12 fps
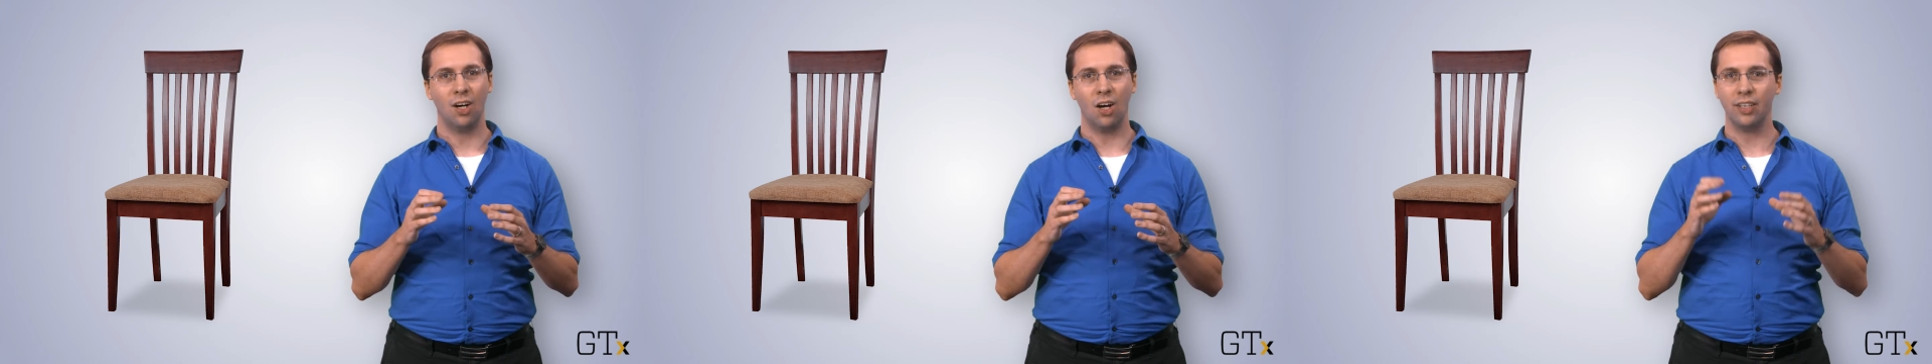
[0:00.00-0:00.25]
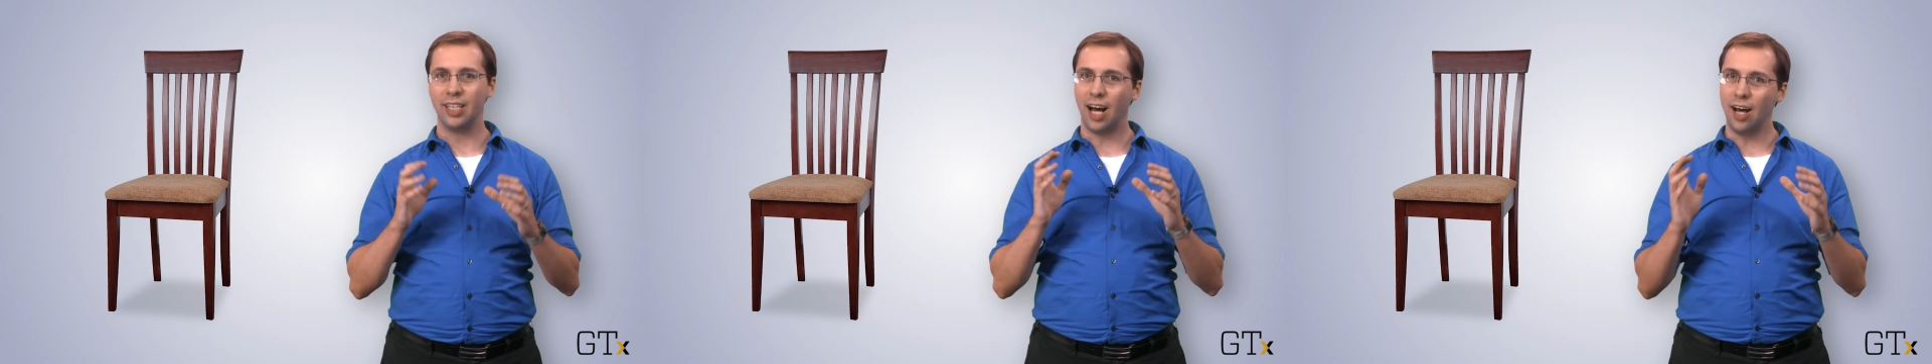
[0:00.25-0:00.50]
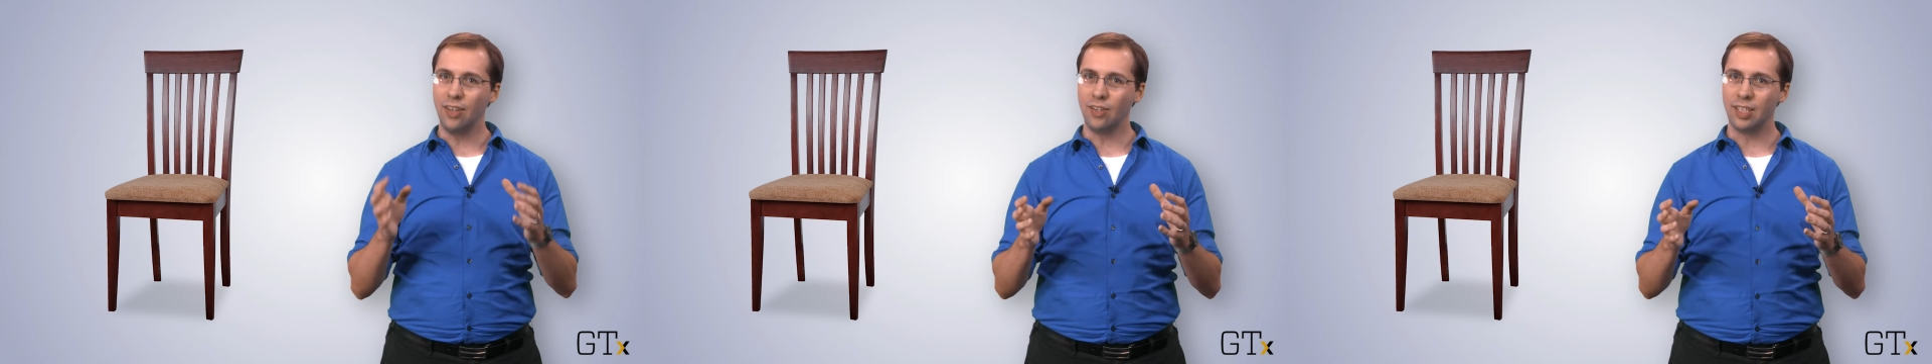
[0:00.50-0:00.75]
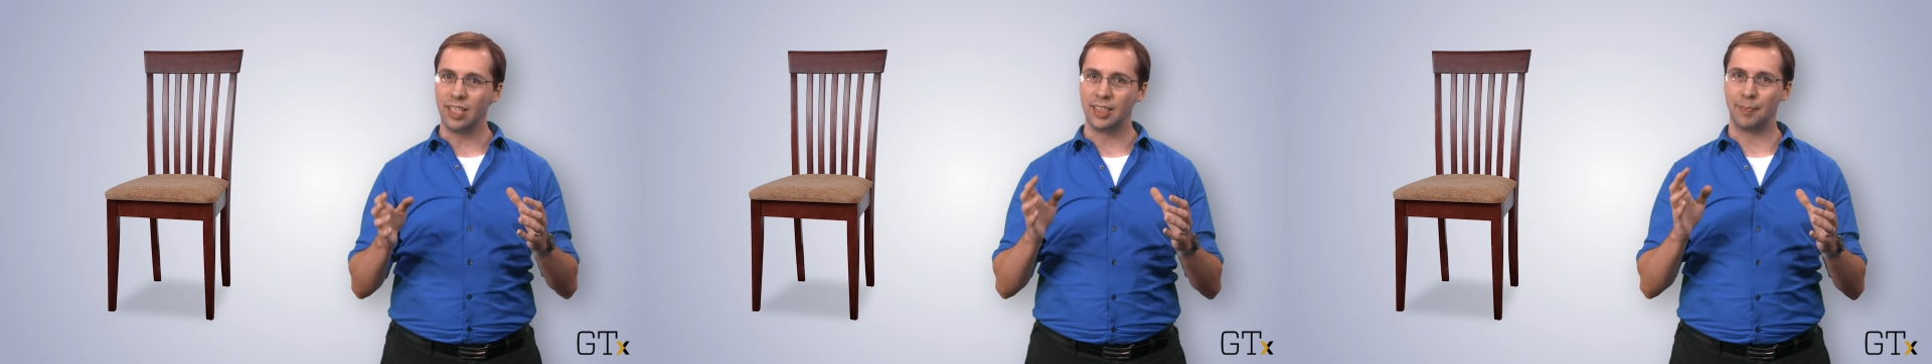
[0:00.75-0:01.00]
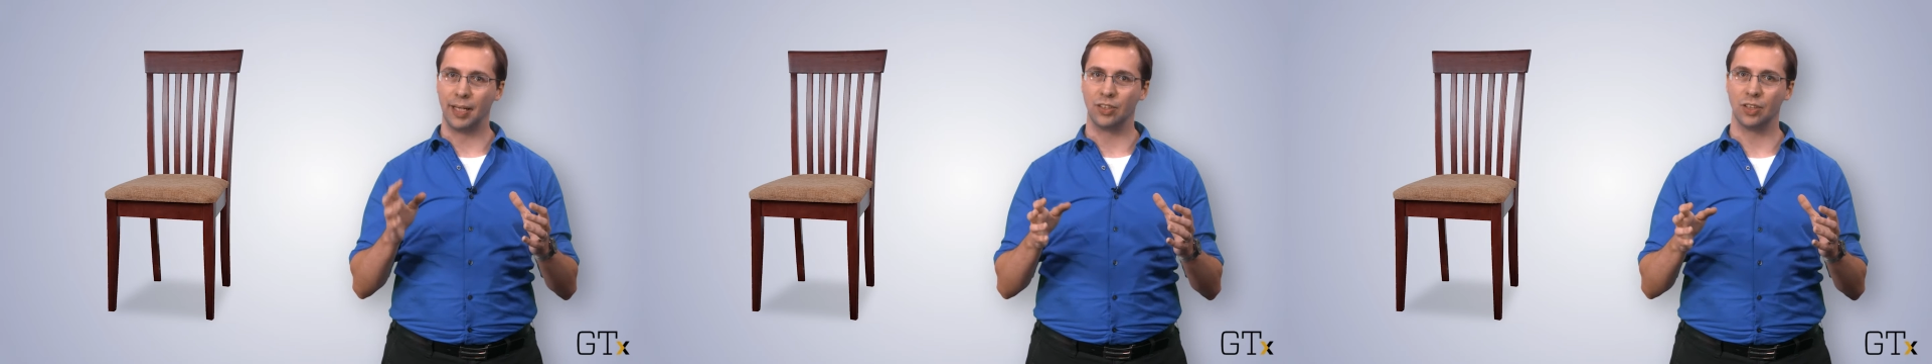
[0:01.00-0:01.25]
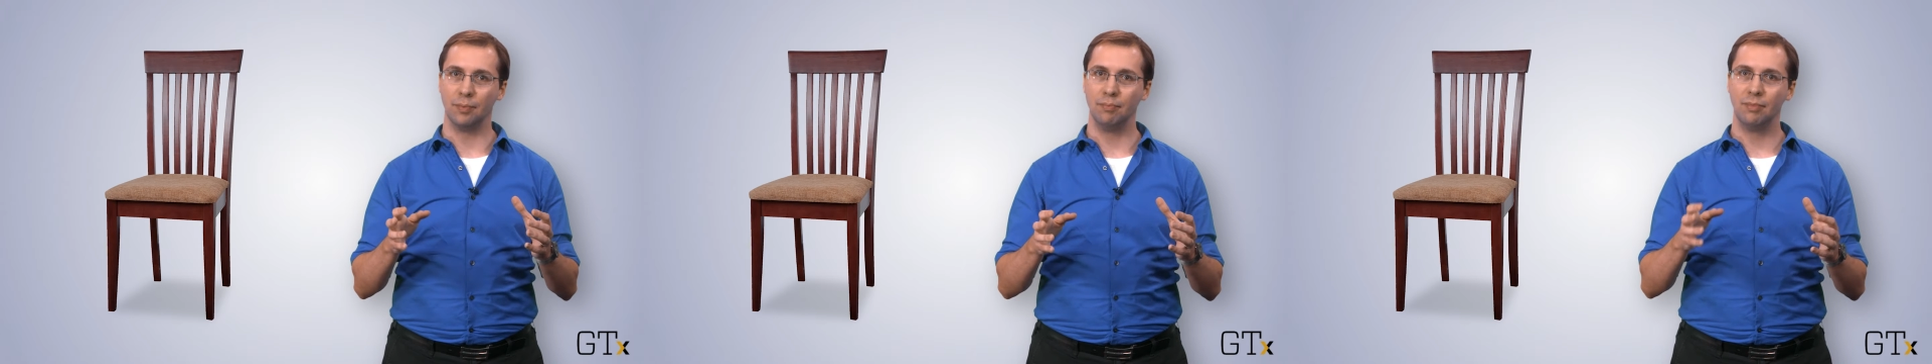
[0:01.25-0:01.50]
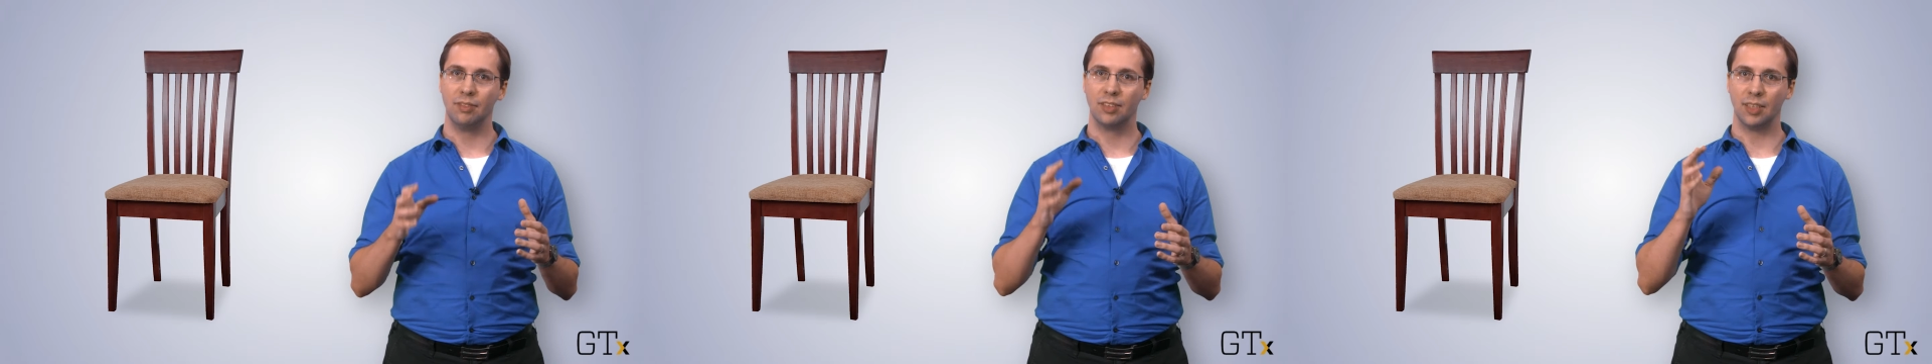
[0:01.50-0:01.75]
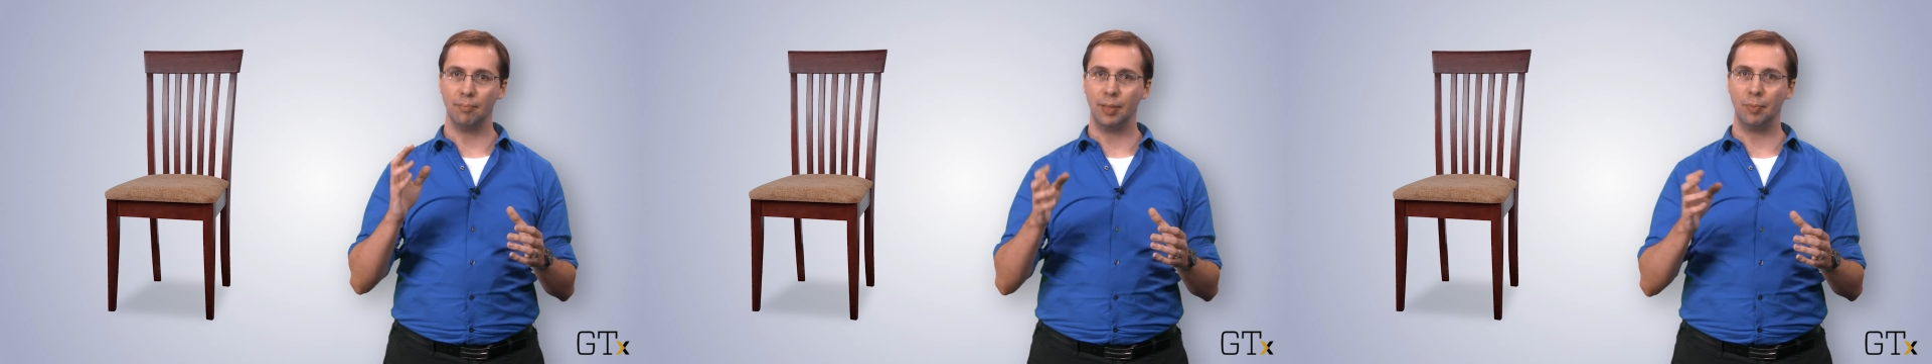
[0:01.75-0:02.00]
On the other end of the spectrum,
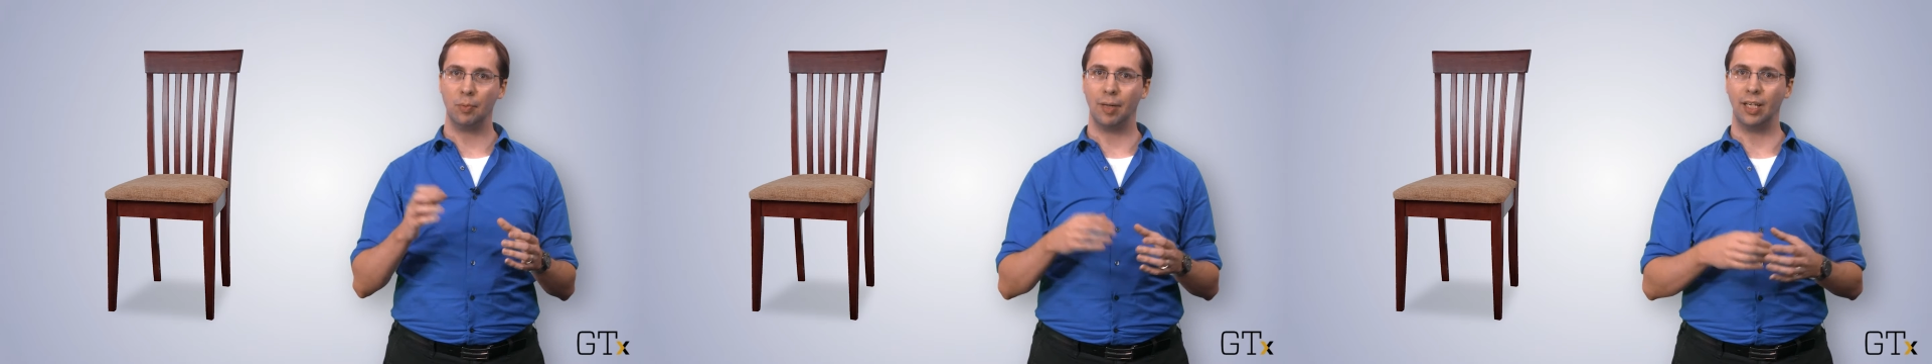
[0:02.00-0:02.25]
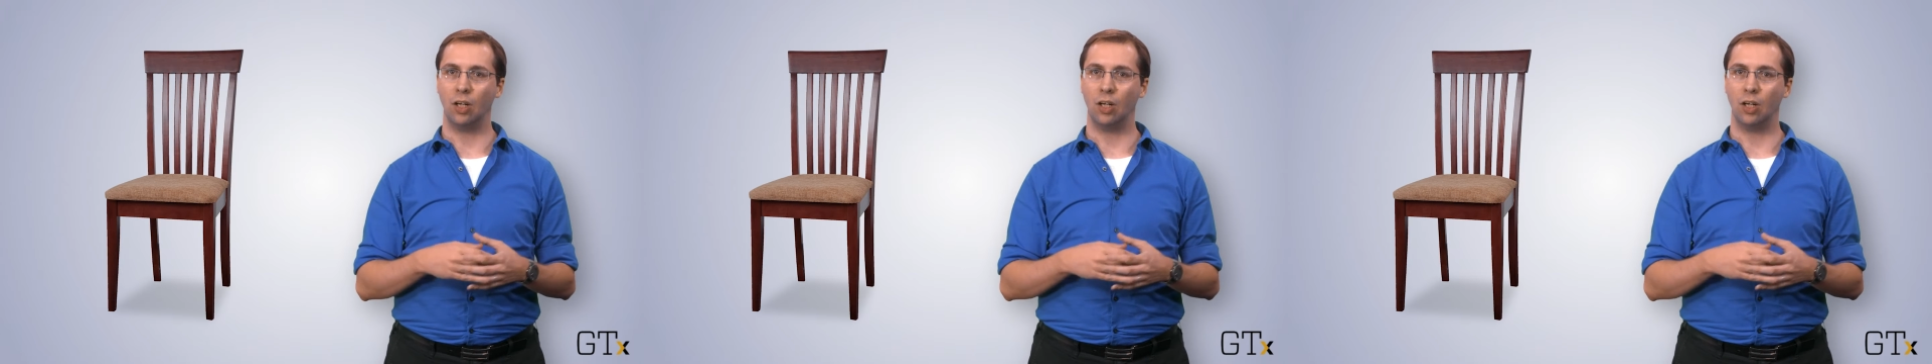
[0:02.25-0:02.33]
some people might